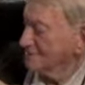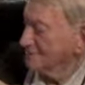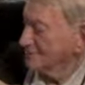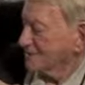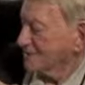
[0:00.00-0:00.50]

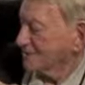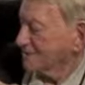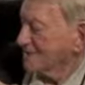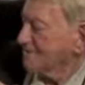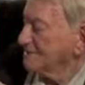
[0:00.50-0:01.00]
I forget his
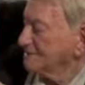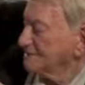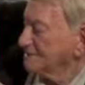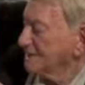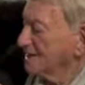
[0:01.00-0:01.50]
name.
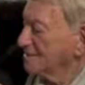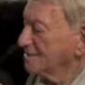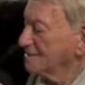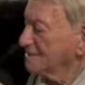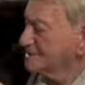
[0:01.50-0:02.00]
Let's see,
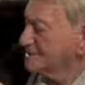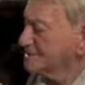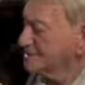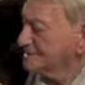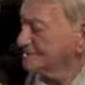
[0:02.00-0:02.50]

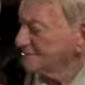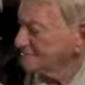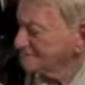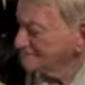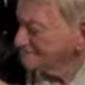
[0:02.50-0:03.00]
Harold's,
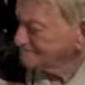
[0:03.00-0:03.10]
oh,